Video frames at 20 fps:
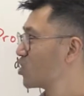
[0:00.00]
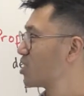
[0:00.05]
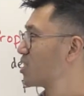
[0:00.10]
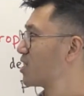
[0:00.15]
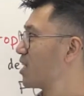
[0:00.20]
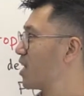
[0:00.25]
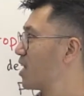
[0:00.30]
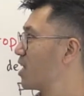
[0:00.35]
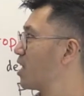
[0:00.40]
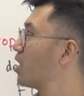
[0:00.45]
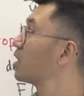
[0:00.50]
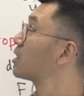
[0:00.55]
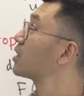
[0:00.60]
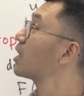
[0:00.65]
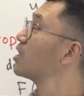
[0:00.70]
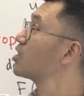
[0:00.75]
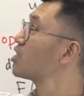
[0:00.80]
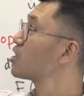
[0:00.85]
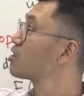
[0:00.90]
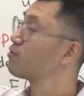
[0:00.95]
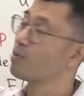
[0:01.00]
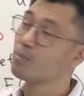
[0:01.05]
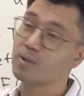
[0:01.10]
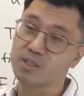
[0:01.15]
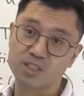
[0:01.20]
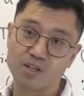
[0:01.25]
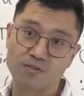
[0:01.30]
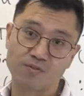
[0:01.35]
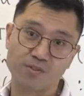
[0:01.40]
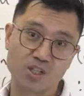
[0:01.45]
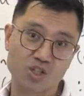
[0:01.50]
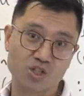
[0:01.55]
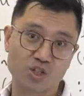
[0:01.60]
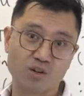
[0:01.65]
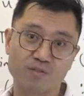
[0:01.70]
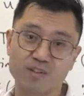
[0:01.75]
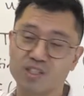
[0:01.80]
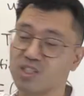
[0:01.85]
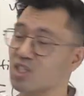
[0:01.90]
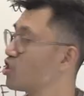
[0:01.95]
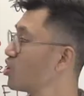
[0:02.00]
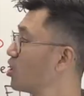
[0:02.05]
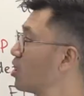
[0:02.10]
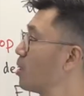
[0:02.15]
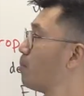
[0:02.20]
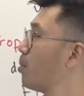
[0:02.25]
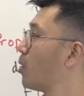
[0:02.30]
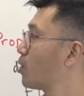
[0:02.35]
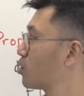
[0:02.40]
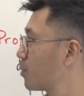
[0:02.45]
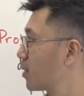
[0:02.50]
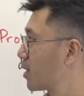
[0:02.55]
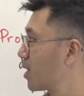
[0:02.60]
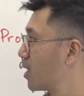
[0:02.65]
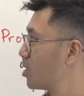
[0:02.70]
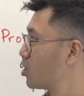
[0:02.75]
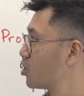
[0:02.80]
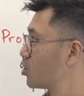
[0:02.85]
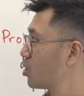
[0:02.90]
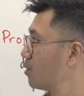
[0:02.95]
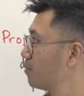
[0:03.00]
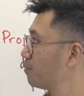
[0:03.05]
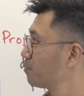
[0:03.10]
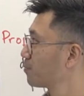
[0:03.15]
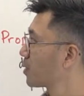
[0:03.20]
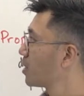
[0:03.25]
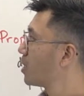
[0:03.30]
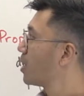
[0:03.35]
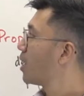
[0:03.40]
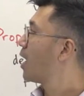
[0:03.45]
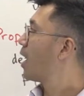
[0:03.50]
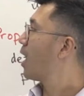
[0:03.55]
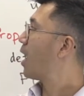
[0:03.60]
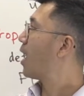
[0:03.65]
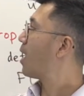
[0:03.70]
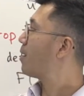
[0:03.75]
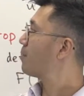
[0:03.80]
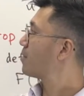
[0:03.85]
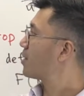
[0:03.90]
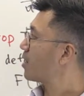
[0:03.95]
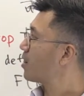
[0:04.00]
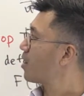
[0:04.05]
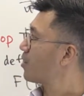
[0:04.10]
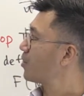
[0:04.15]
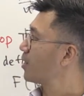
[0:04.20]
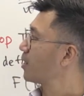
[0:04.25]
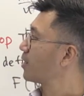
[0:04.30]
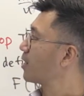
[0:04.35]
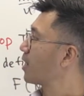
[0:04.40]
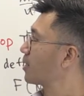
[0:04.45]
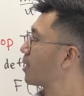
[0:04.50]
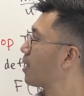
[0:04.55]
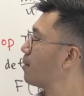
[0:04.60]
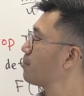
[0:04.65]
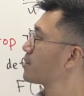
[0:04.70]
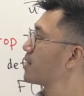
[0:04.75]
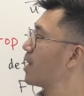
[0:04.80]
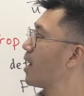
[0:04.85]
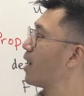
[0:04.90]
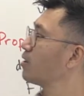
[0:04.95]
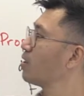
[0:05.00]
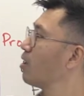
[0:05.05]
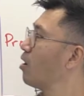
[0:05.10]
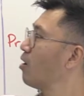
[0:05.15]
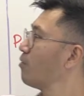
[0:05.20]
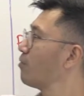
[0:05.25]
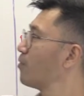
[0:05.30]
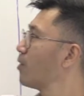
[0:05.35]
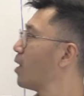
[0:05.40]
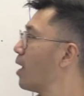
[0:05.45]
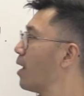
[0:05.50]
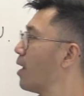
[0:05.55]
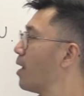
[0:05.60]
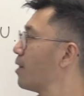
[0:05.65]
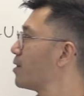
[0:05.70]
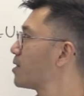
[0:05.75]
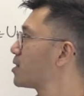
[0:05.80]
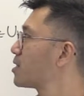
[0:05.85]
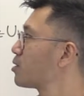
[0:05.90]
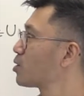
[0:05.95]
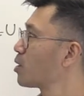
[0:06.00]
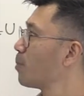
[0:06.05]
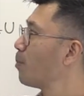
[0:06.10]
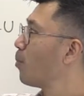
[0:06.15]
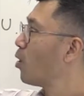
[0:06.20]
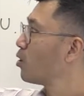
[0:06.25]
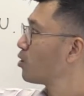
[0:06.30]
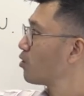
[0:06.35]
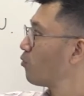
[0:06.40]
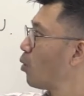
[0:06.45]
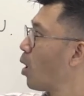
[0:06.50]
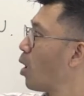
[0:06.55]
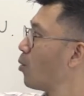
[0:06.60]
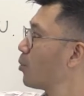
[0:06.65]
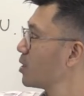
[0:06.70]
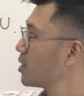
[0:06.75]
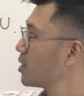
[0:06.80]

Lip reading: to see. Okay, just from the definition of addition and multiplication. The other thing that comes out of, and this is the point of why we